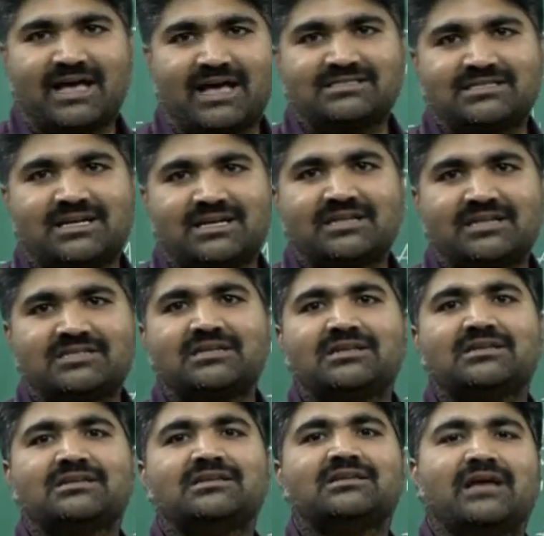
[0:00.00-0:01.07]
As
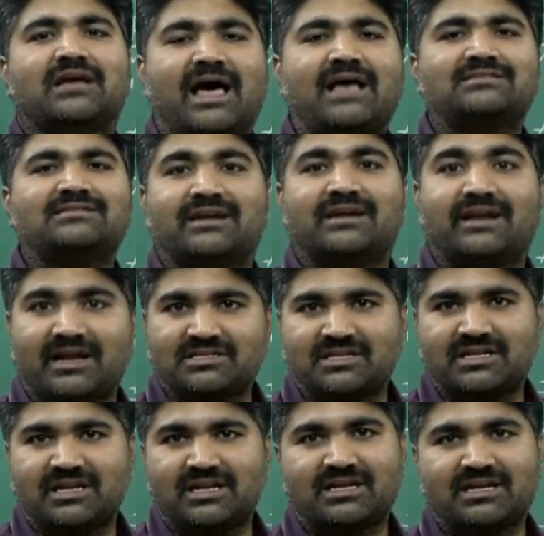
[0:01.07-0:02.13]

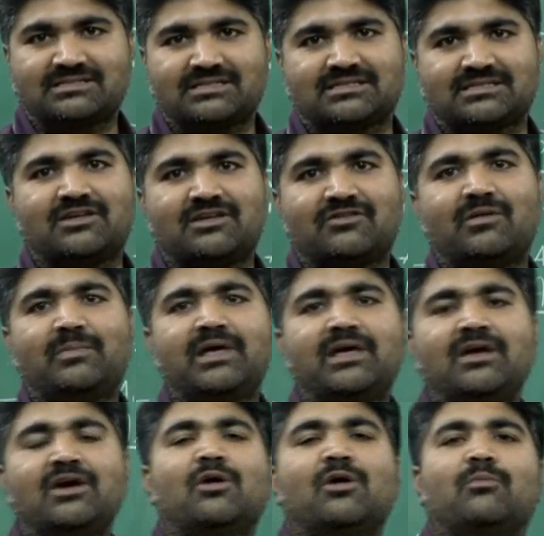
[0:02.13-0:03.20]
attraction increases, there will
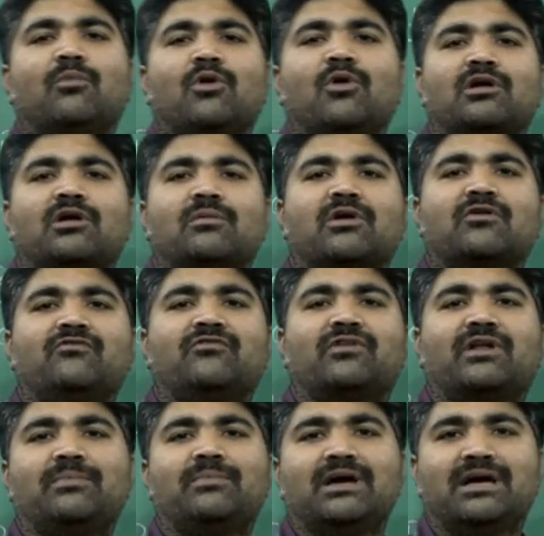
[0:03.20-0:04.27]
be more number of
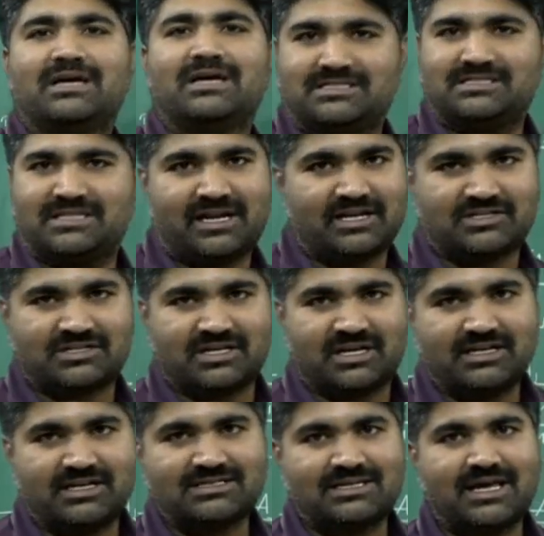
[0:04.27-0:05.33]
trip generation.
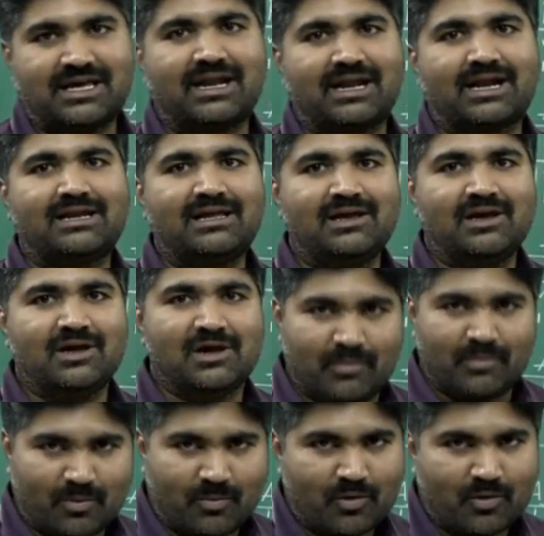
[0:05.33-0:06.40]
It is directly
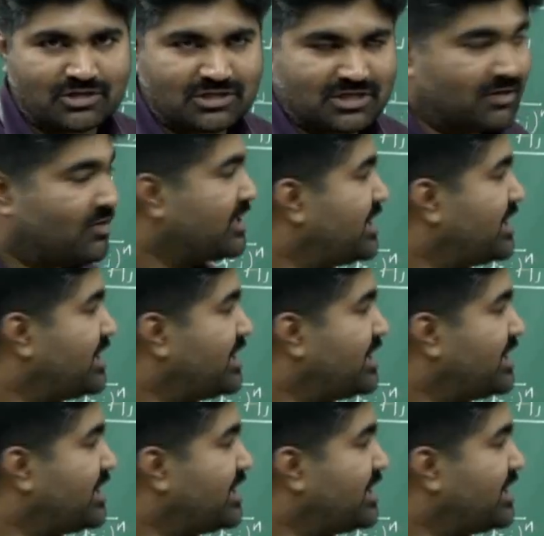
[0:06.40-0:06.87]
proportional.